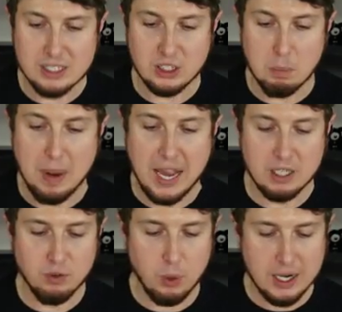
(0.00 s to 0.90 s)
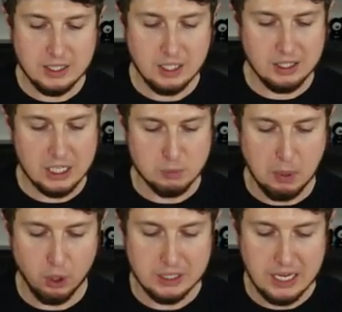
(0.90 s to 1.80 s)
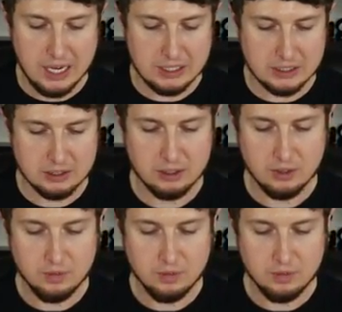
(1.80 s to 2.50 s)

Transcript: is the back of it right there. Nice Pokédex.